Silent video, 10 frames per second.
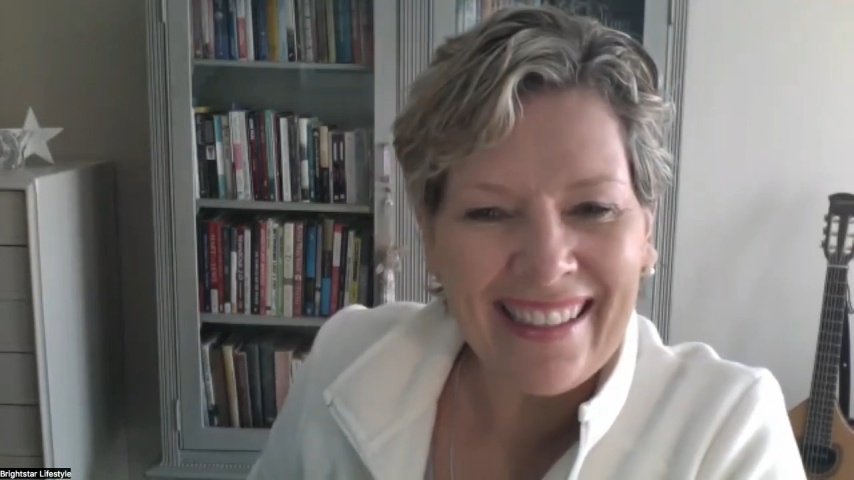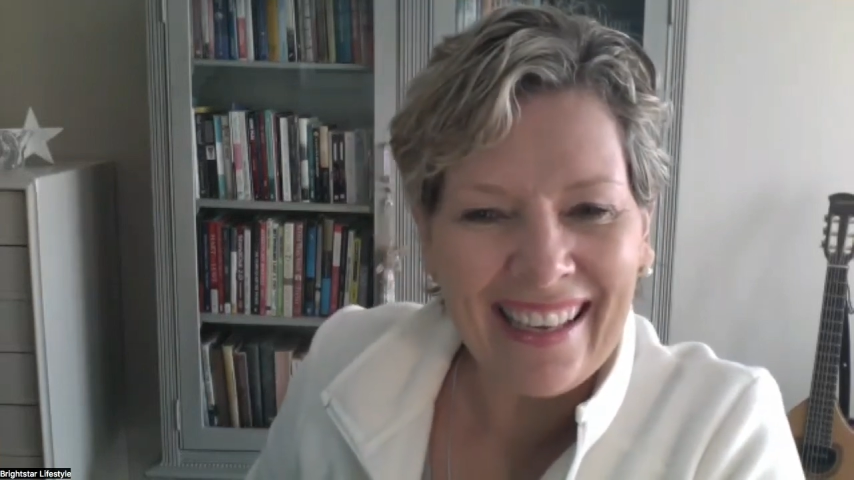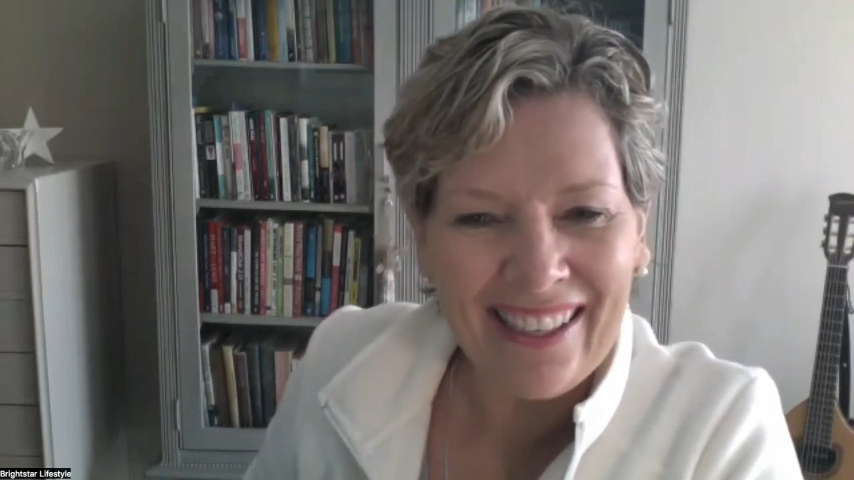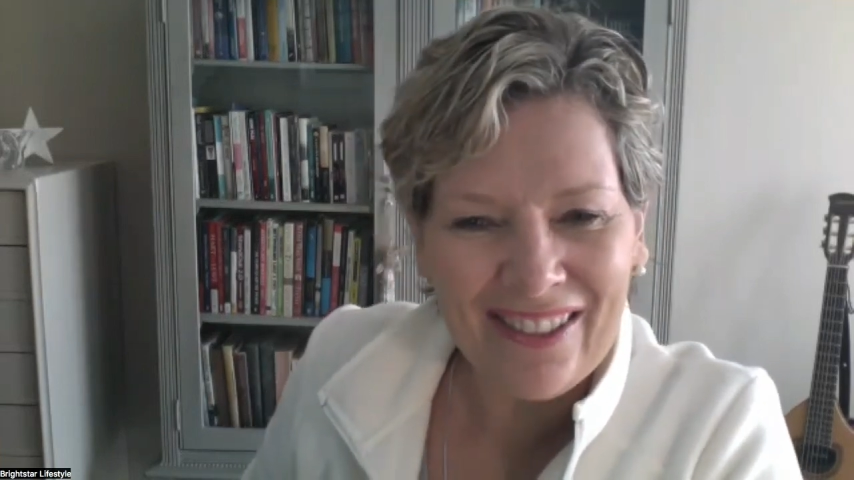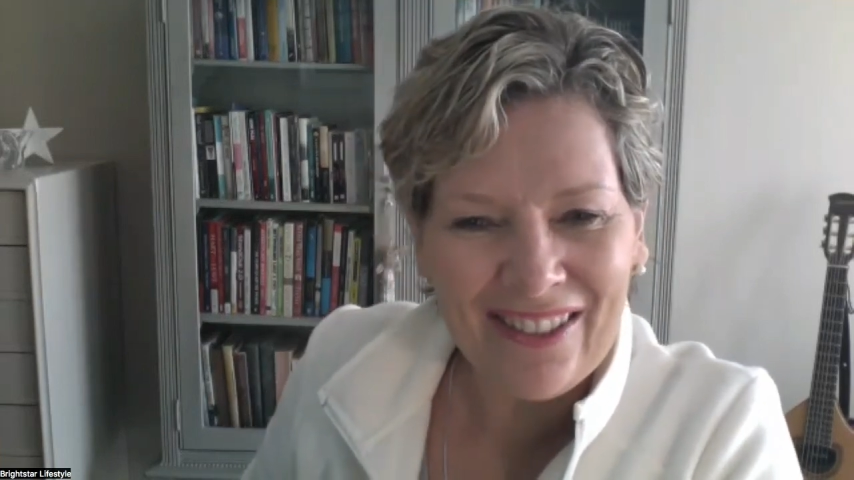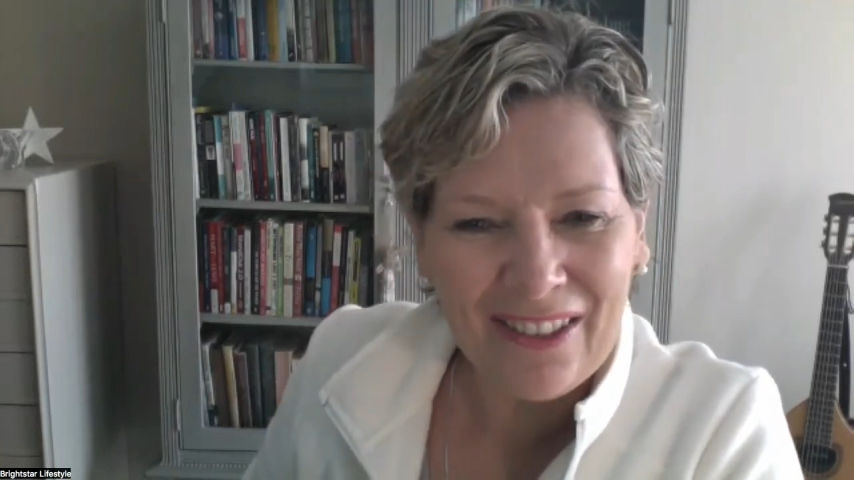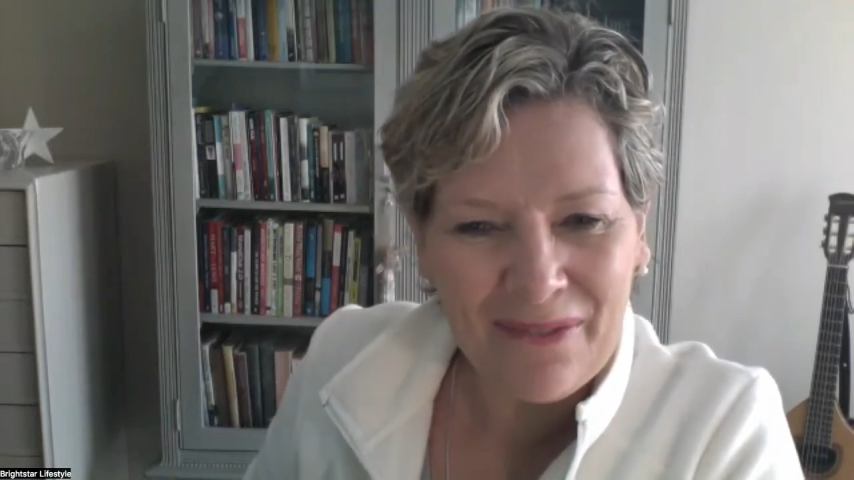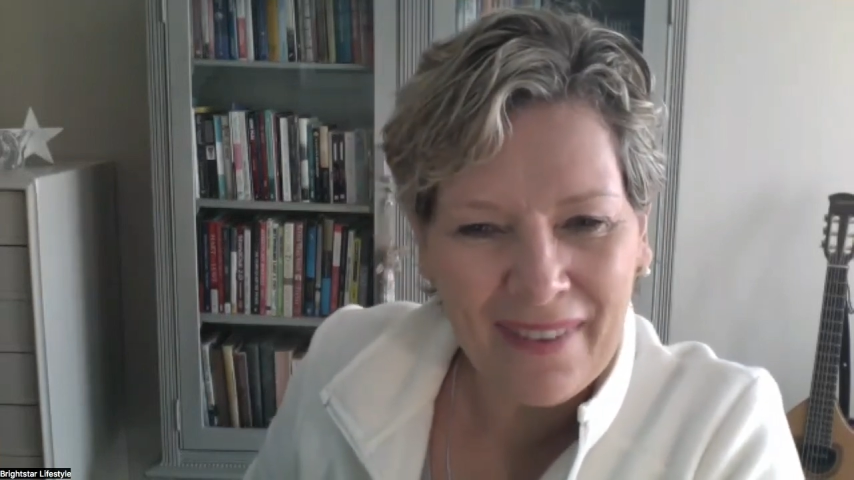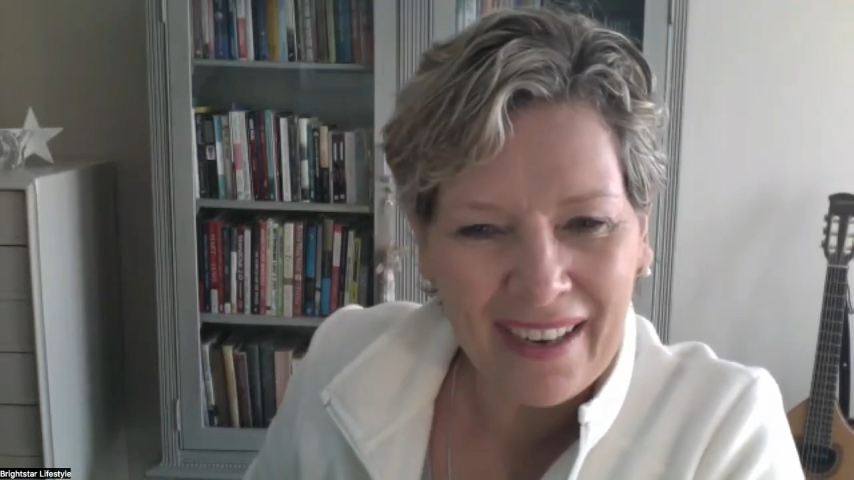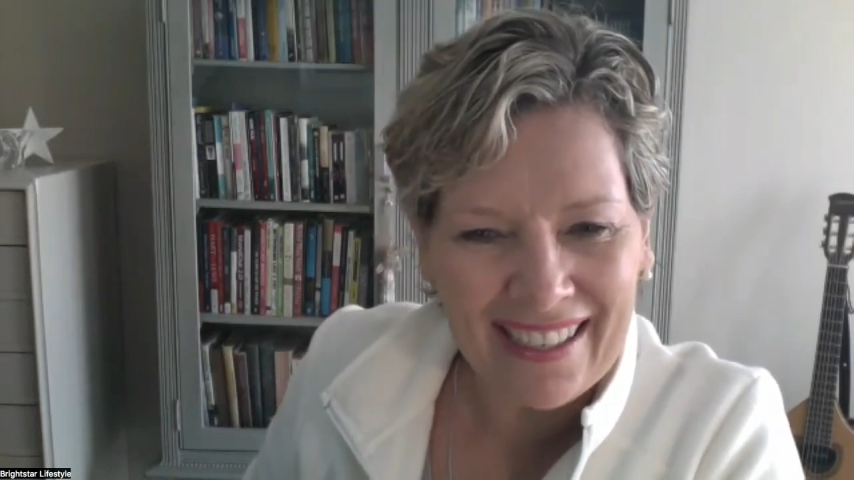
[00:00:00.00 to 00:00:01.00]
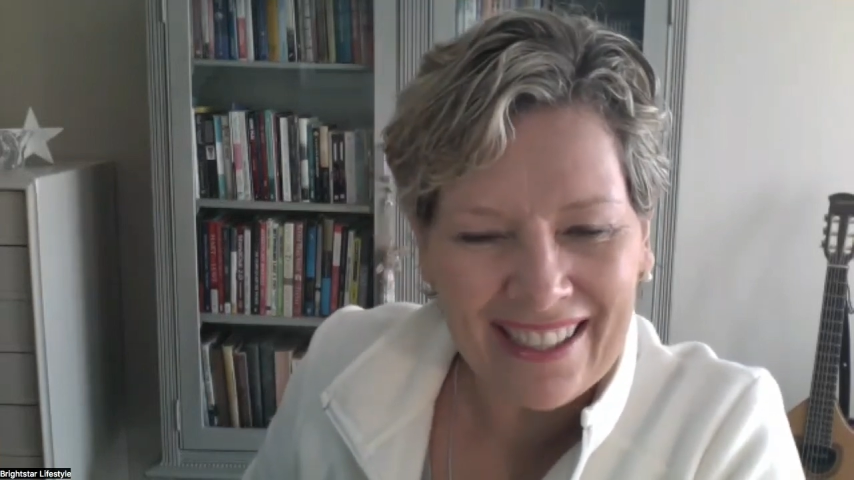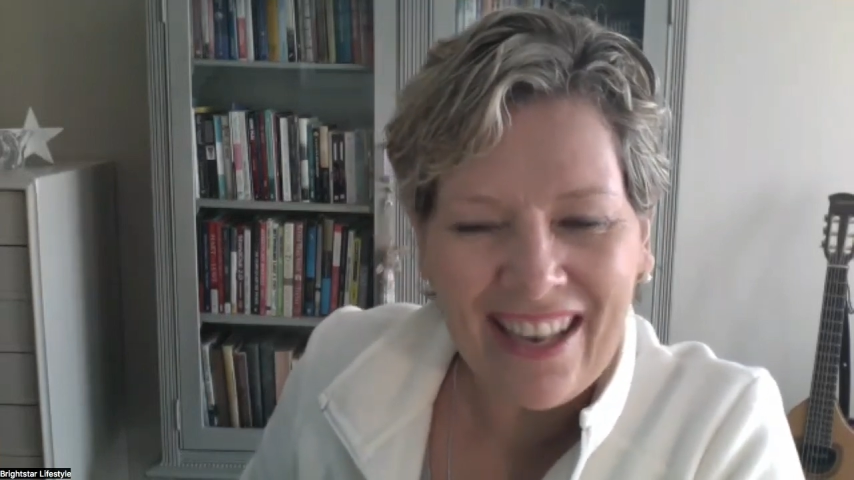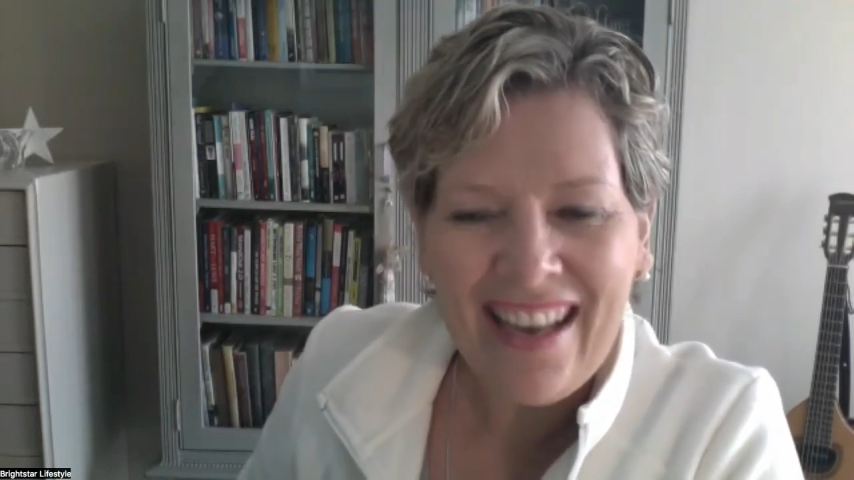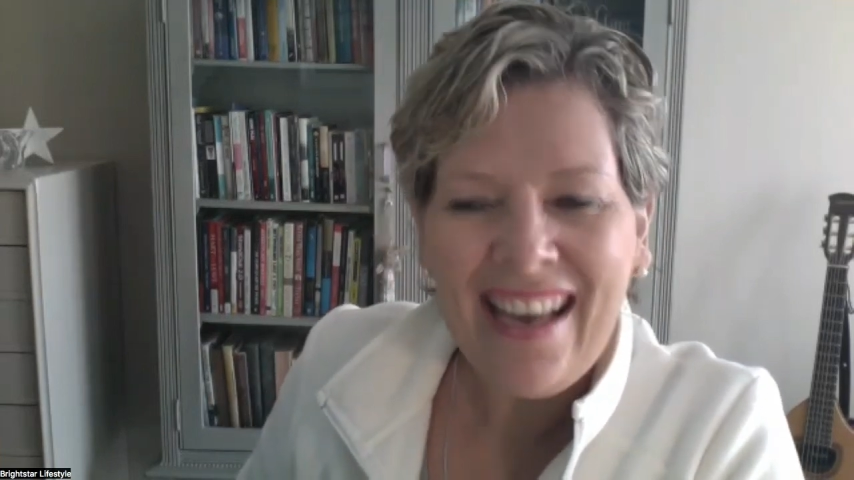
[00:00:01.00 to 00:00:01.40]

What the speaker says: Thank you so much.